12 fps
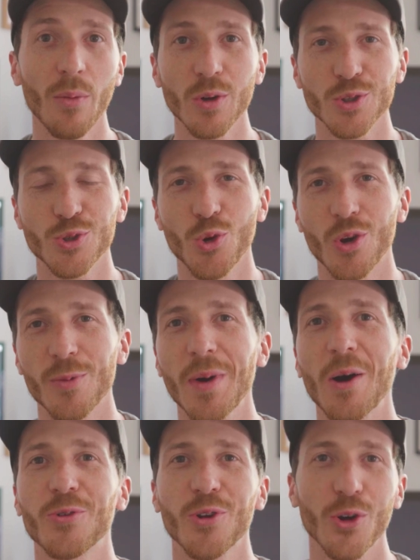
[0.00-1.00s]
I want to talk
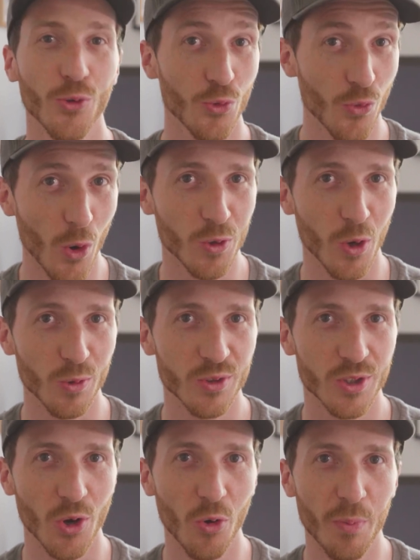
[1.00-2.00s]
about
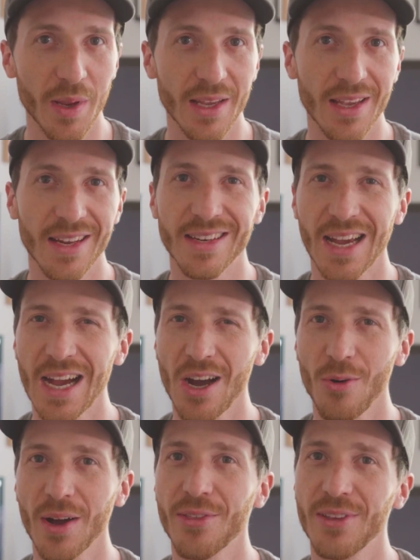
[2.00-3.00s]
rotoscoping and
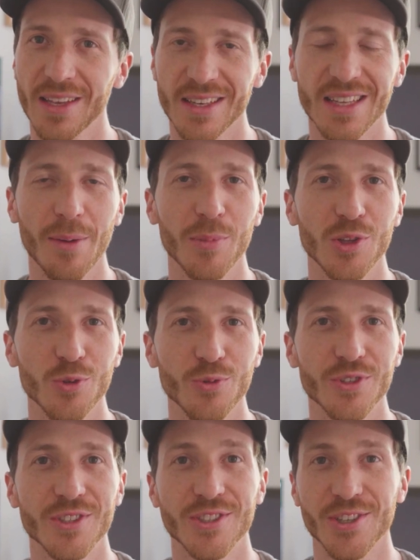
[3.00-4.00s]
how I think it can be
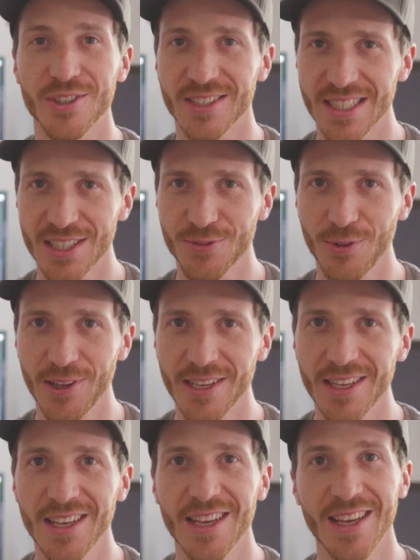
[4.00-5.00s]
used
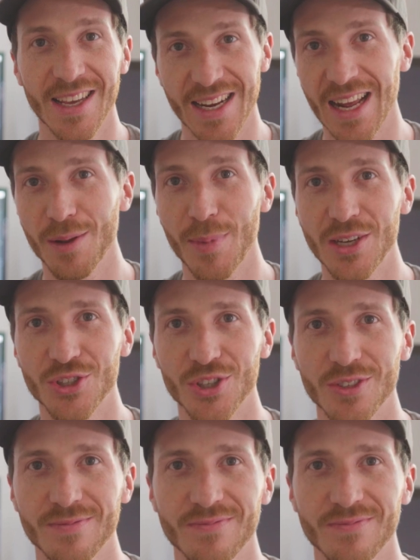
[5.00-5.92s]
successfully in animation.